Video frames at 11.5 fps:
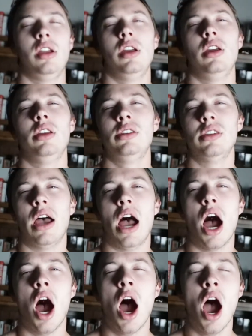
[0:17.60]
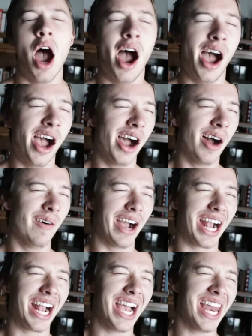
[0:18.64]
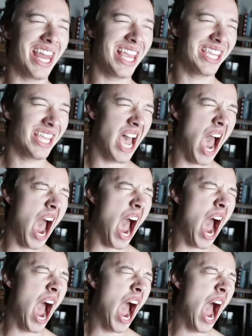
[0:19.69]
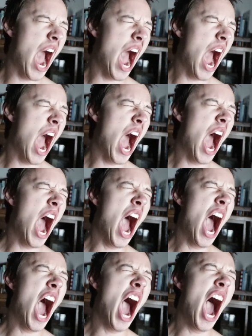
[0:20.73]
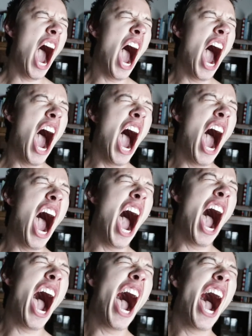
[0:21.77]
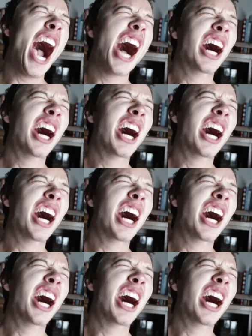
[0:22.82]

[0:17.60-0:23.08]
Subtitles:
It is now, oh my goodness. It is now August 20th,